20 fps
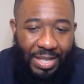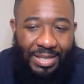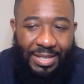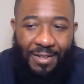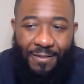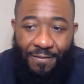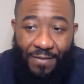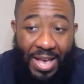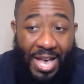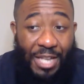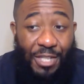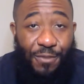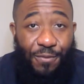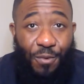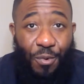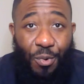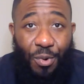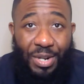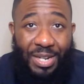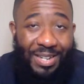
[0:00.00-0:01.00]
and then fast
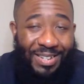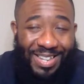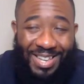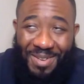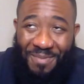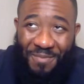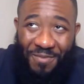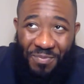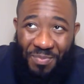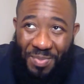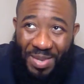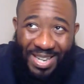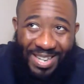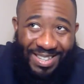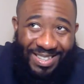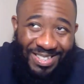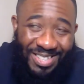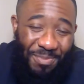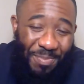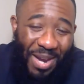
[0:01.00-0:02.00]
forward and him
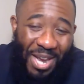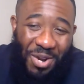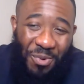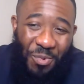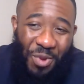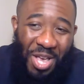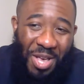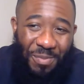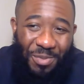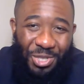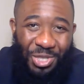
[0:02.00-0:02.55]
picking the spider web,